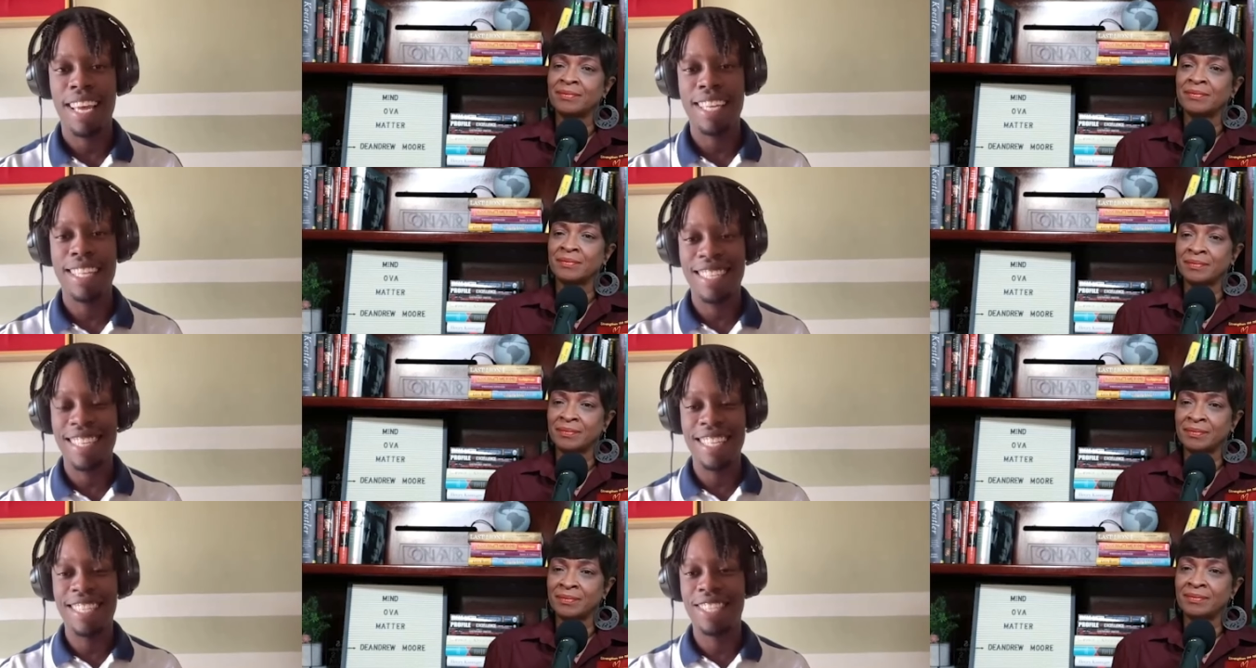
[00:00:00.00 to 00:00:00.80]
Speaker 1: Like it's
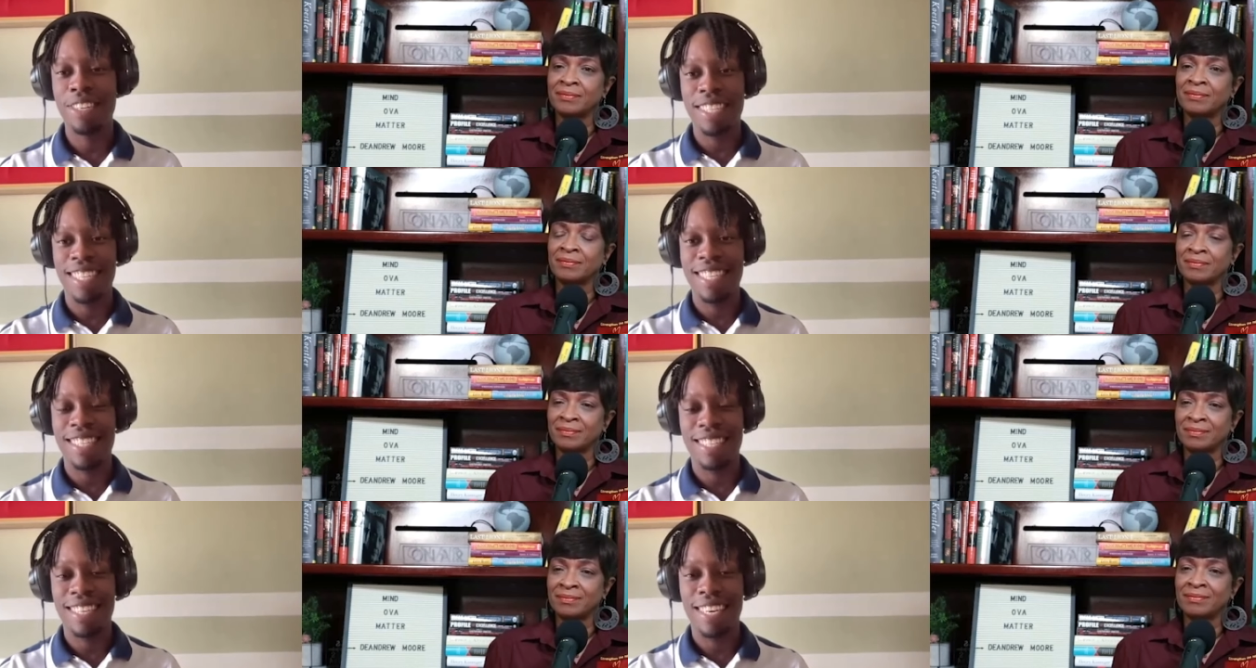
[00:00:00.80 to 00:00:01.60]
it's mm-hmm. just
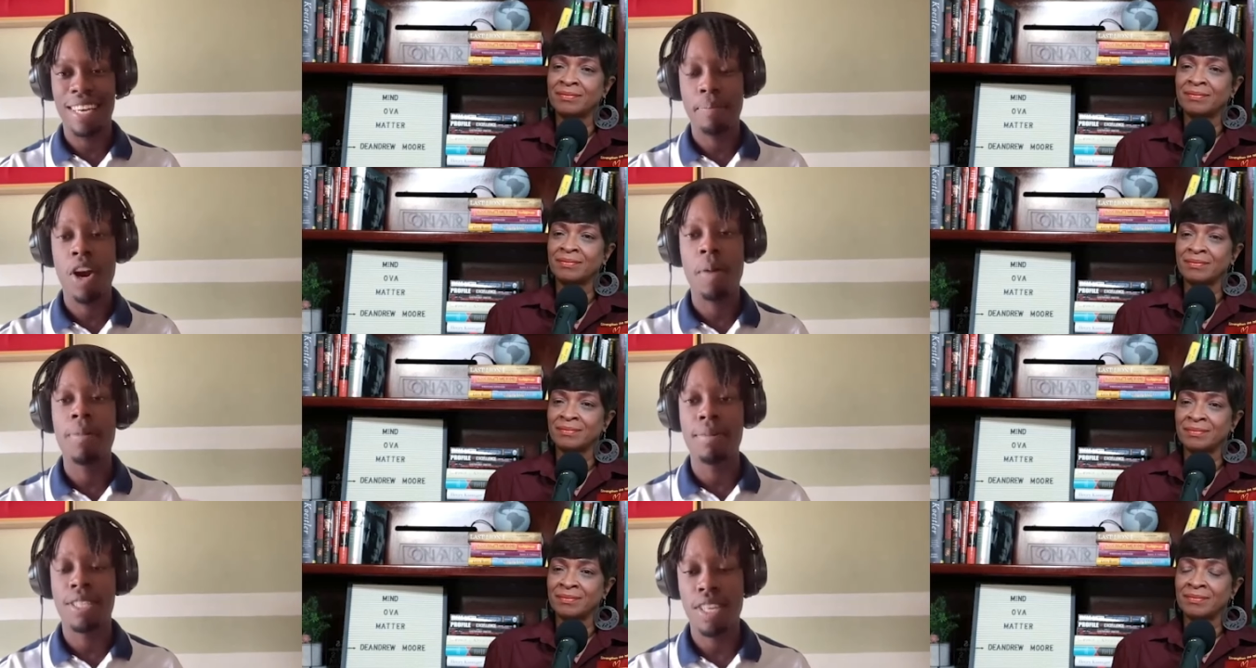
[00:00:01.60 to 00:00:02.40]
this
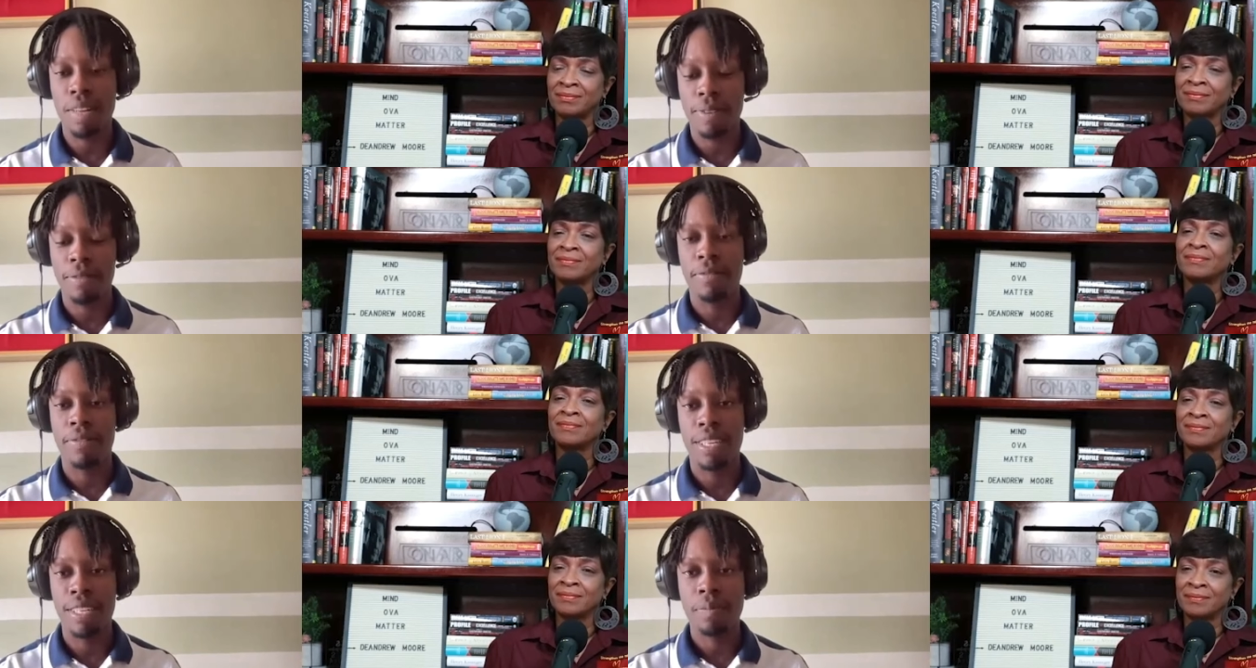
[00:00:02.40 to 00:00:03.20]
problem solving field.